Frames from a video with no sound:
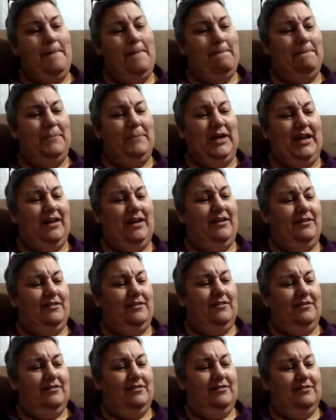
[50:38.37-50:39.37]
But,
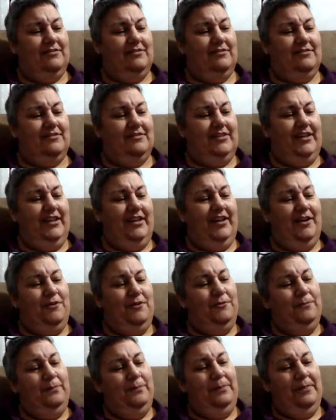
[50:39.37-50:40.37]
you
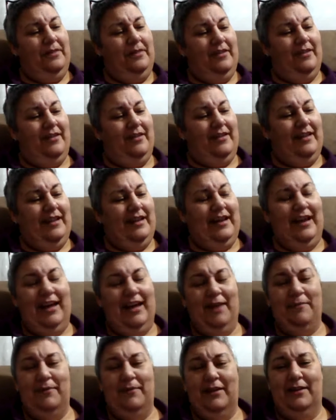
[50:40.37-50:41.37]
know, I
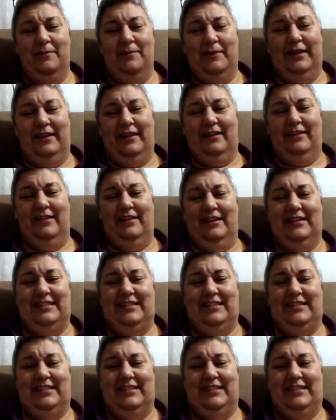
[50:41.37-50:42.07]
happen to be